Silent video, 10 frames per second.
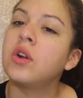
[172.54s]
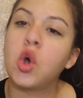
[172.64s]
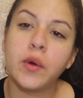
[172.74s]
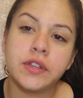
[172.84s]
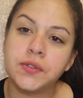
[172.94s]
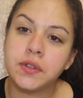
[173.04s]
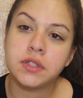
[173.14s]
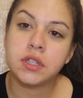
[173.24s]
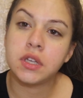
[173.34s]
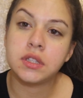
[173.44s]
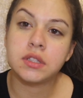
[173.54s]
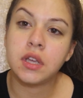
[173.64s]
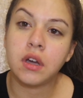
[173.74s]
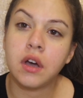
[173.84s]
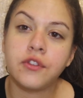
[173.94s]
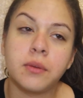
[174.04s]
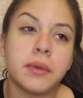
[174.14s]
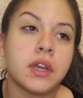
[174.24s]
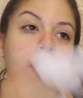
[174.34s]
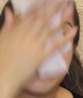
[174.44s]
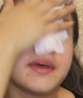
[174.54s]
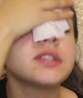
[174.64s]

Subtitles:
It always feels good to take off your makeup.